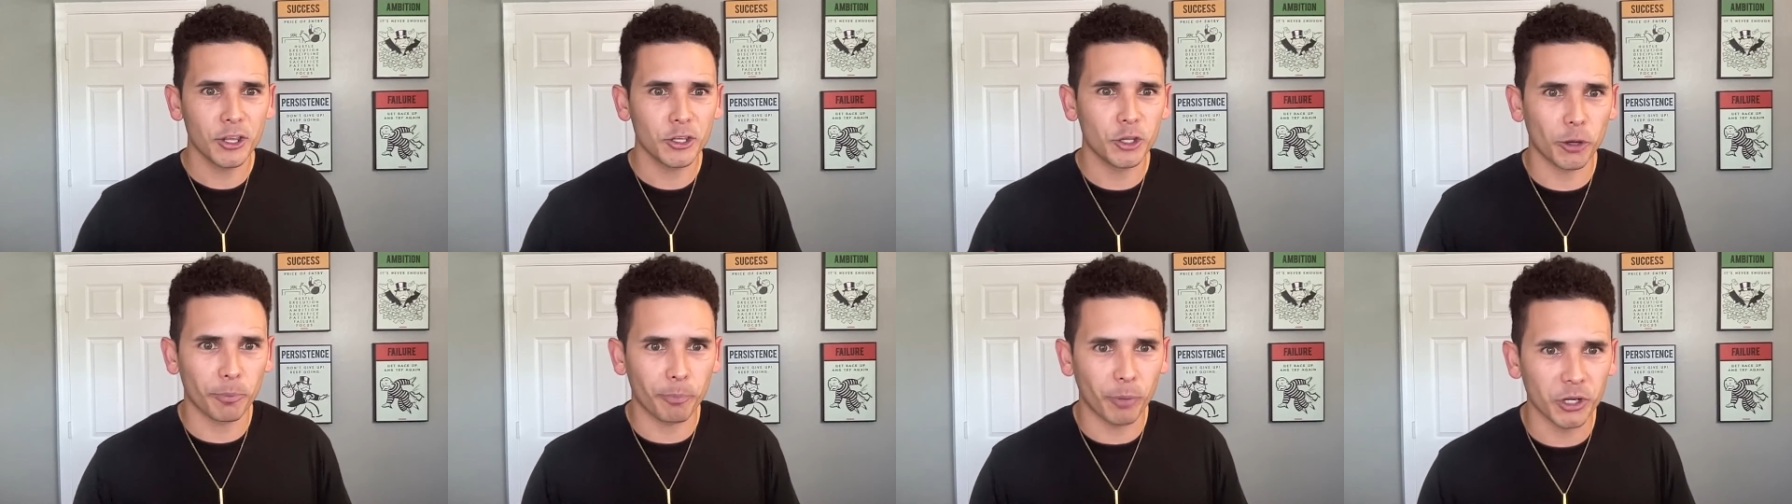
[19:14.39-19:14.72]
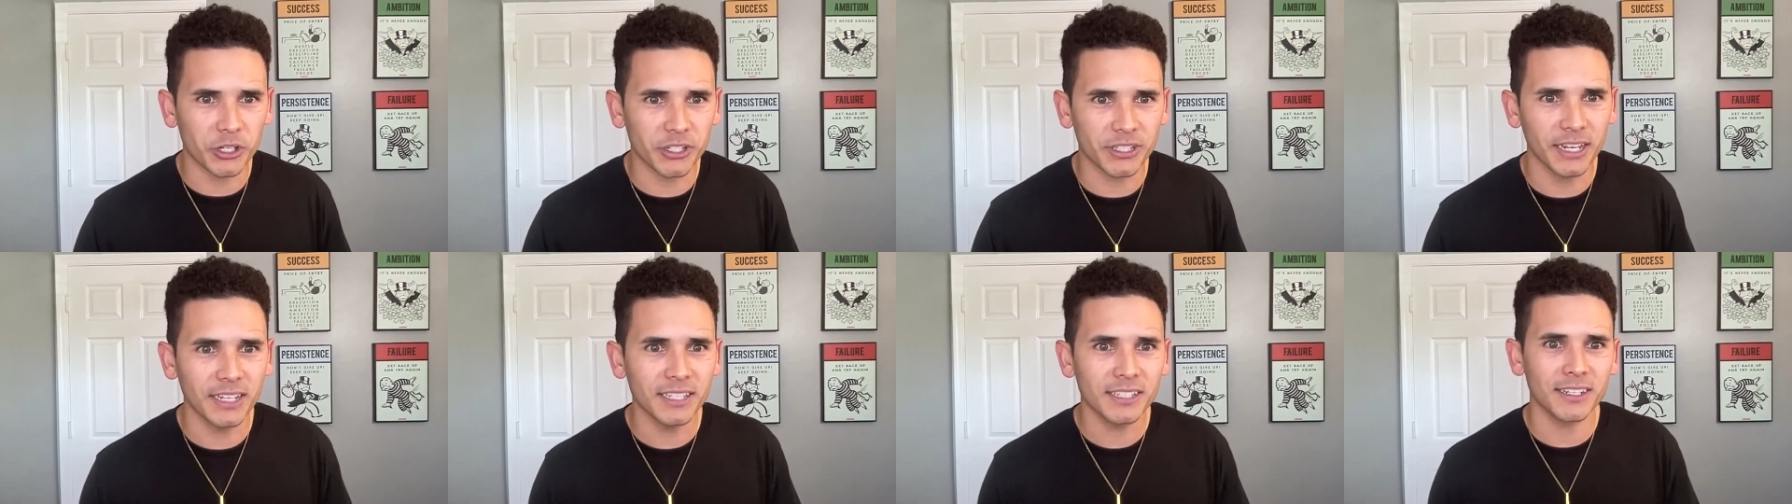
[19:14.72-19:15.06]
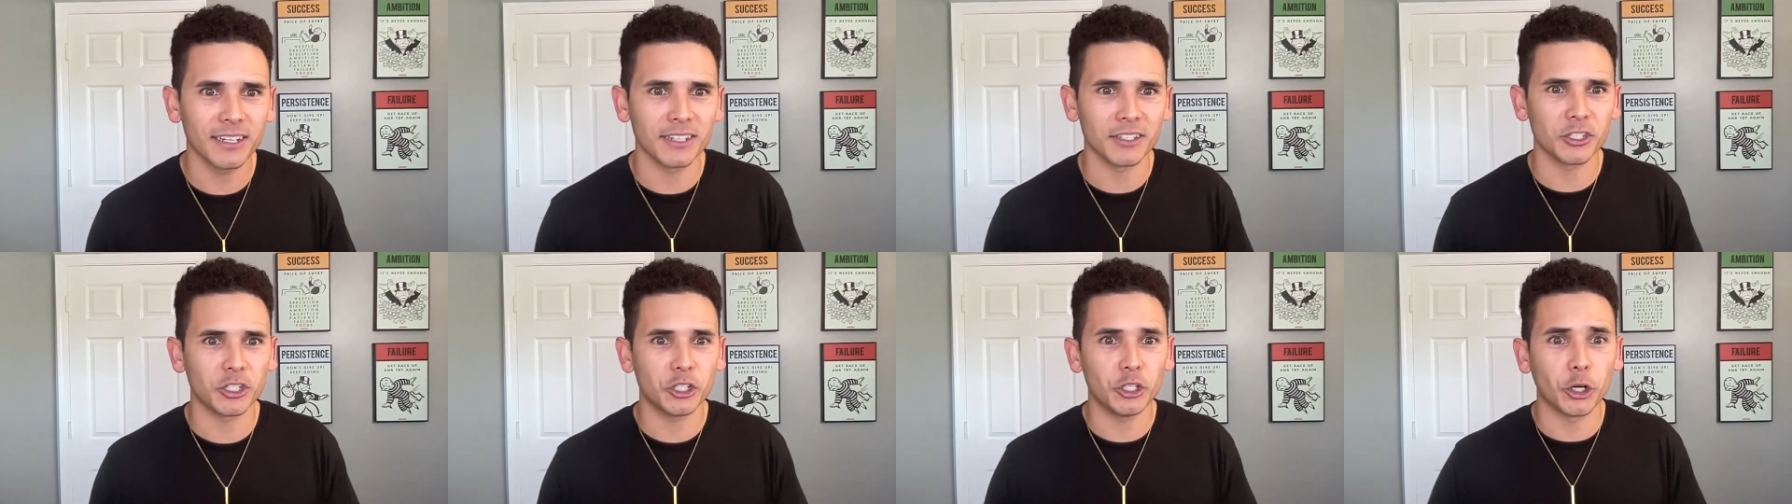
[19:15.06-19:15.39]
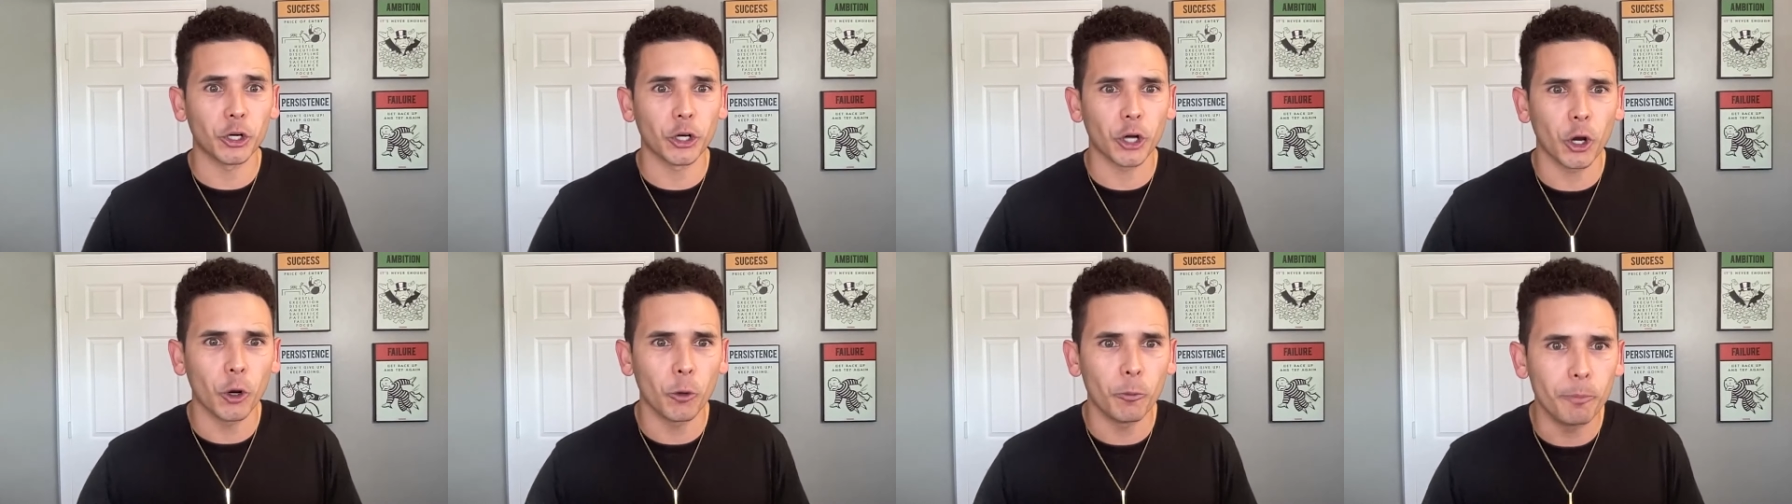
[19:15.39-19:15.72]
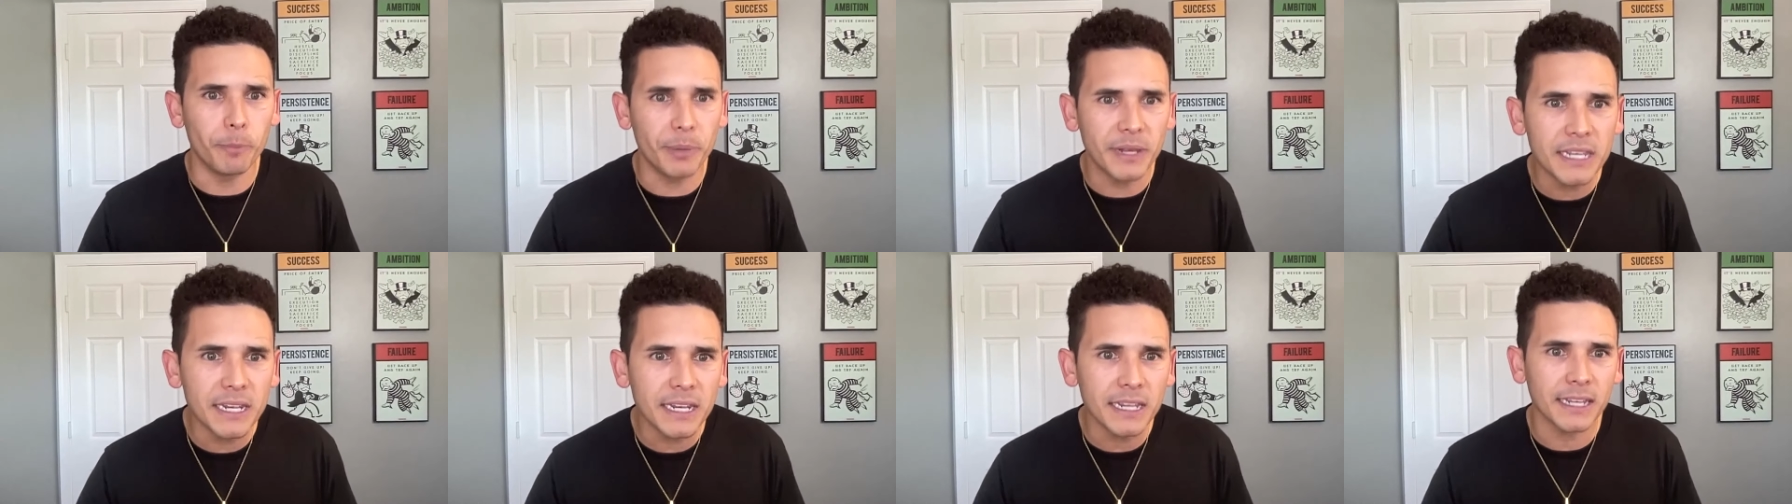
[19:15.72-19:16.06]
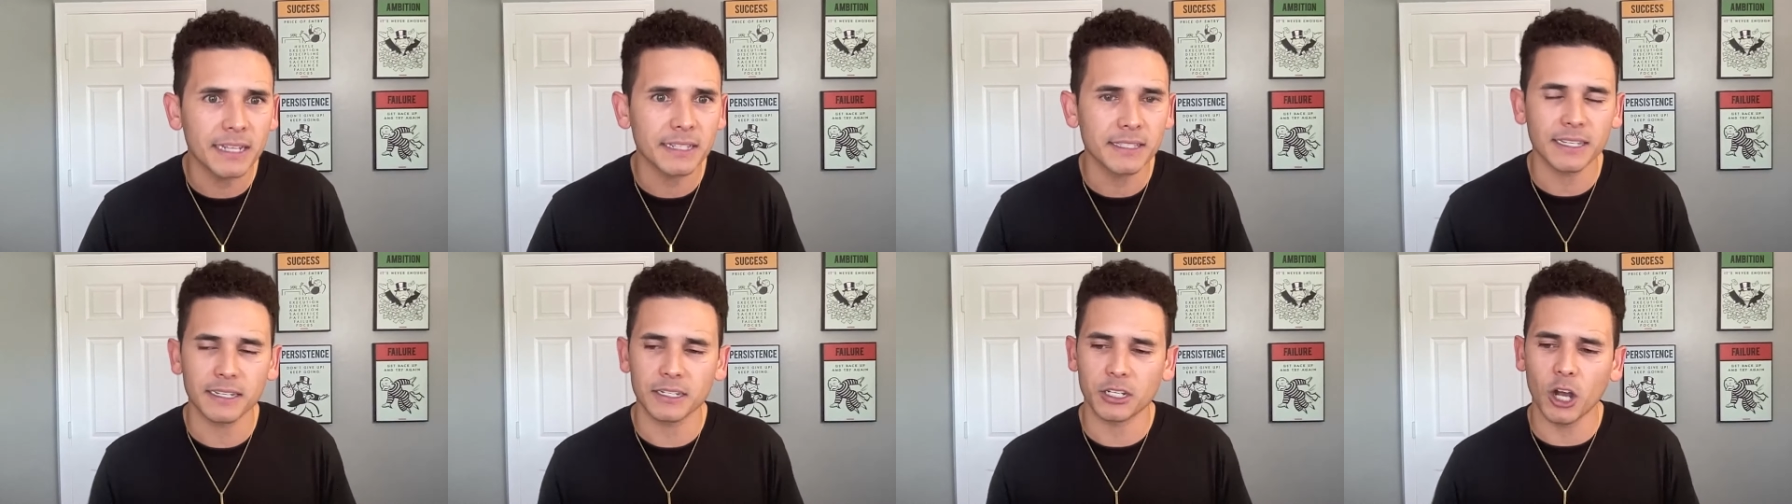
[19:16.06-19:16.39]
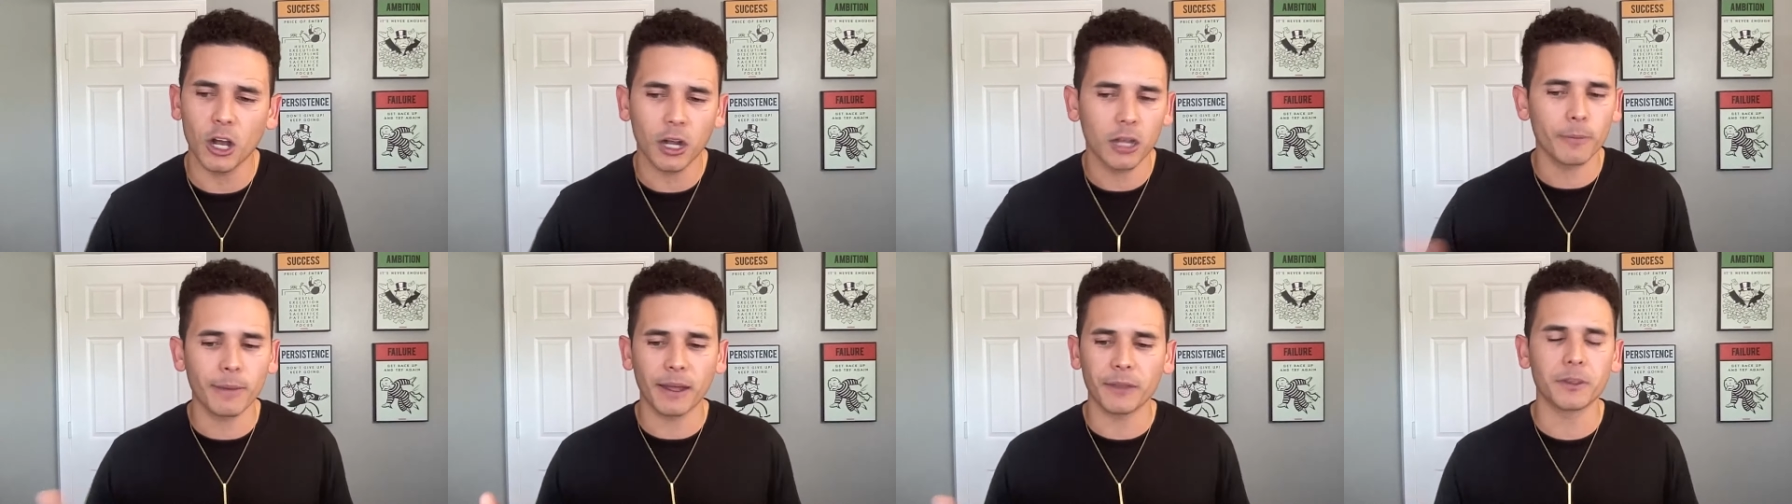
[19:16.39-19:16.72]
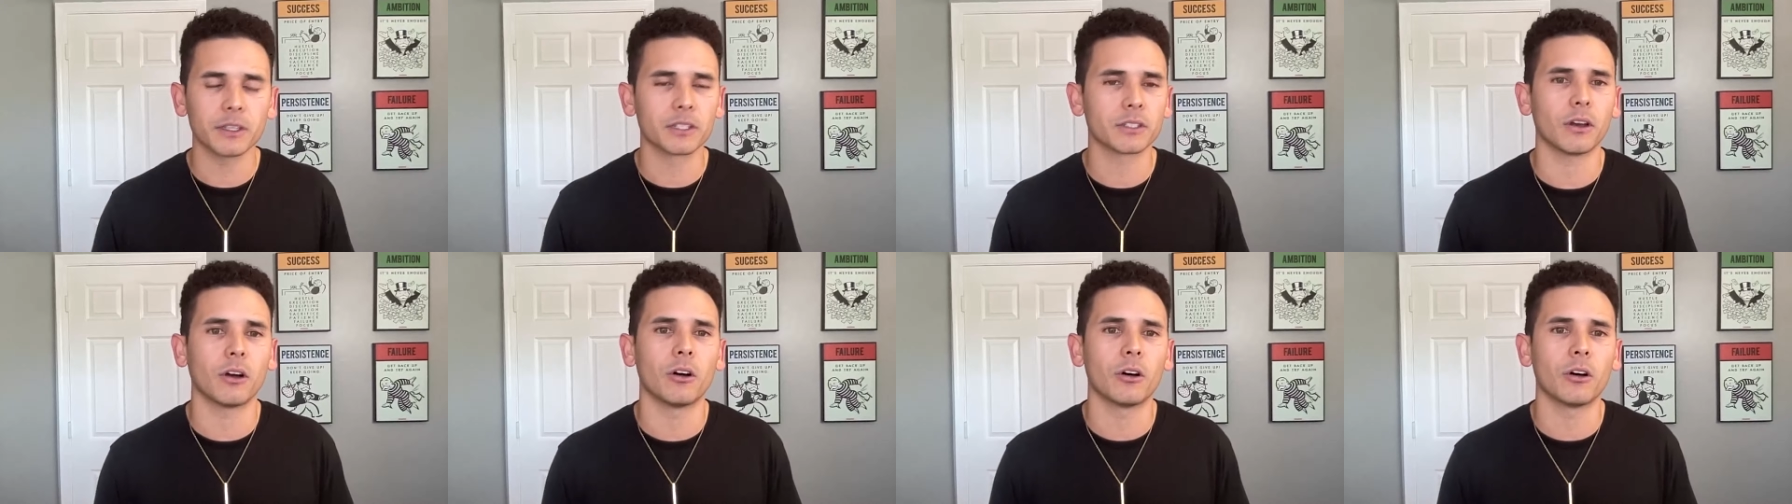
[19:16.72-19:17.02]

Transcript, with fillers: your persistence your obedience i talk about this